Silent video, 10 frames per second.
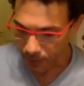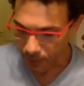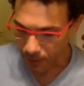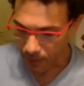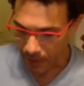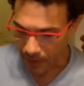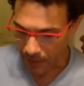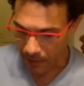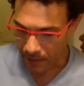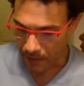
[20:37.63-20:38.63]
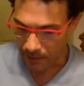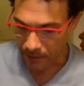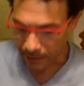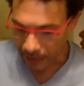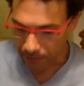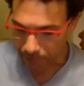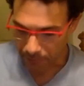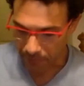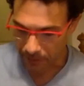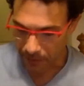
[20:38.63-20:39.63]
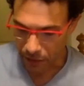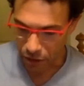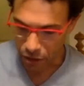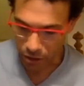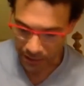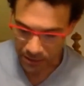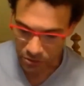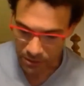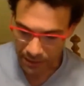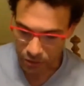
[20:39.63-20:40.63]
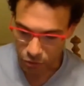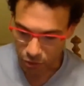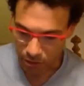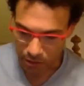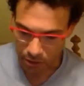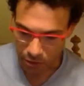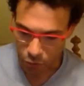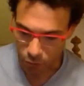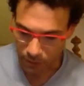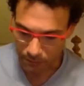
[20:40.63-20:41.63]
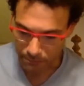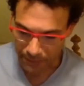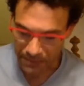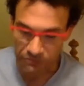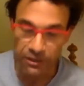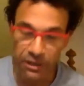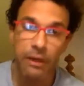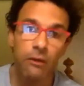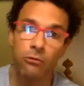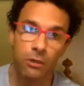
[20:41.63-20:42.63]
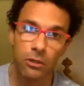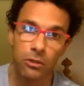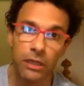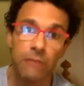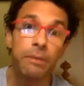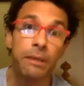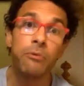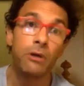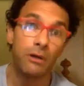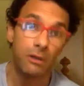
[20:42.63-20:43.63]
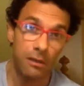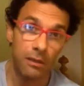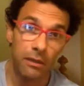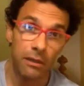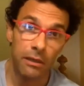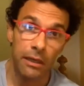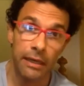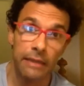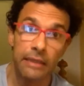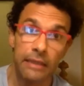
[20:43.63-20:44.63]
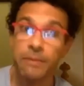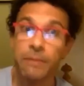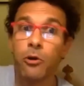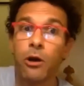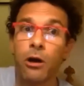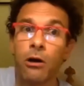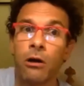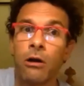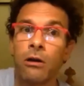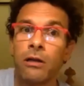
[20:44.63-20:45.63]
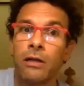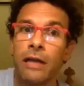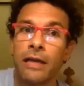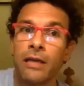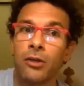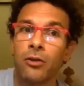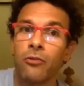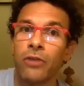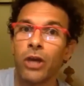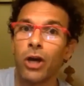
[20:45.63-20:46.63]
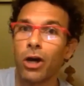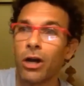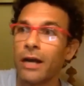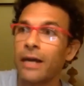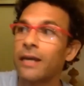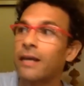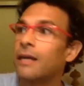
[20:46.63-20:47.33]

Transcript: the team, as you said, no one makes a film alone. You need people, and these people are like, you know, they are like